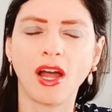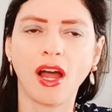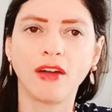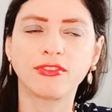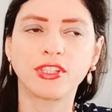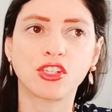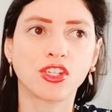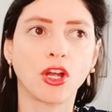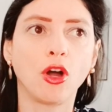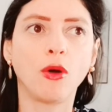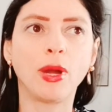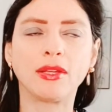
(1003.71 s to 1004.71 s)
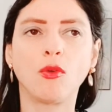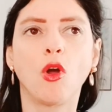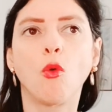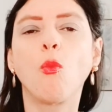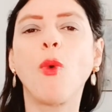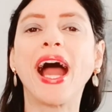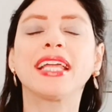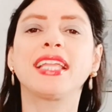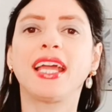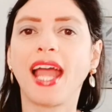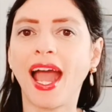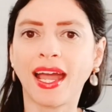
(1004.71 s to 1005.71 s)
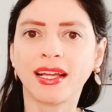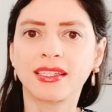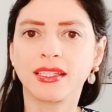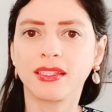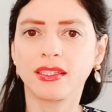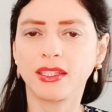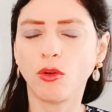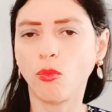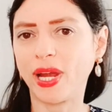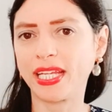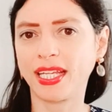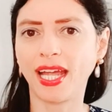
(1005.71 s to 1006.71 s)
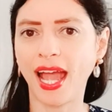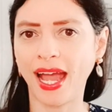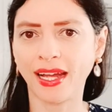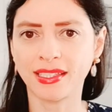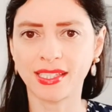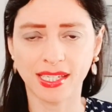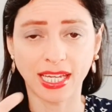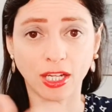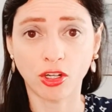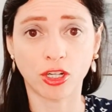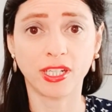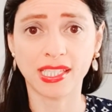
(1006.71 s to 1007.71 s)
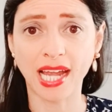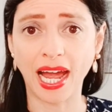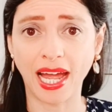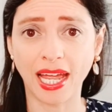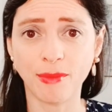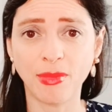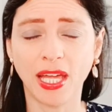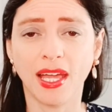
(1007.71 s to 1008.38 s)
of the show and why they act the way they act in current time.